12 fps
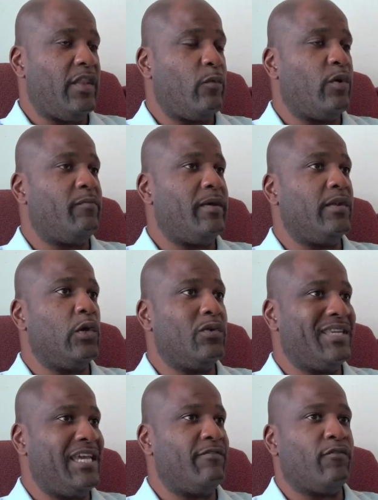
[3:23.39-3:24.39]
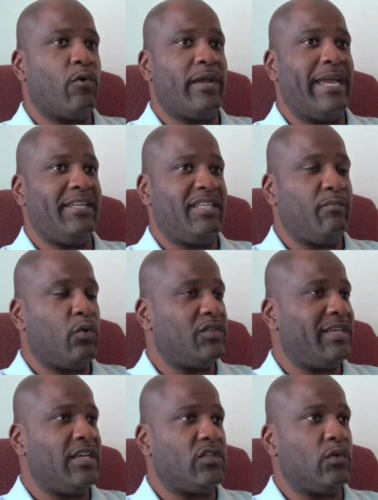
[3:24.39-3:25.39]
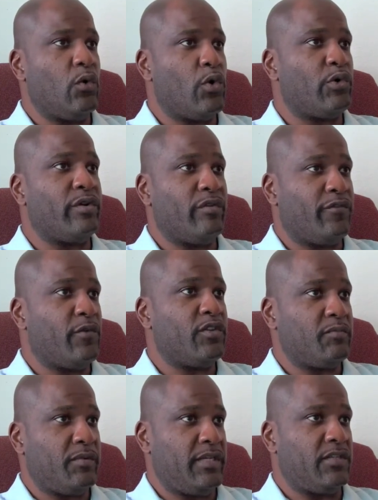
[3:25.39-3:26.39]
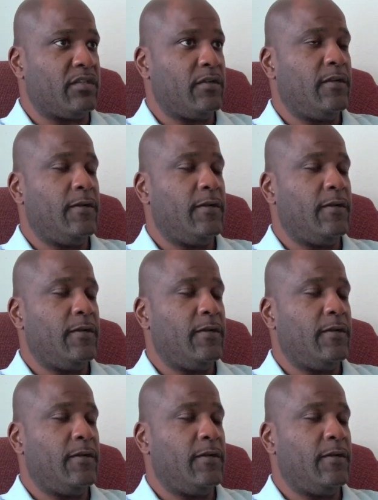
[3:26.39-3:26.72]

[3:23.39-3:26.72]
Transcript: and there would have been no need for a deportation order in the first place.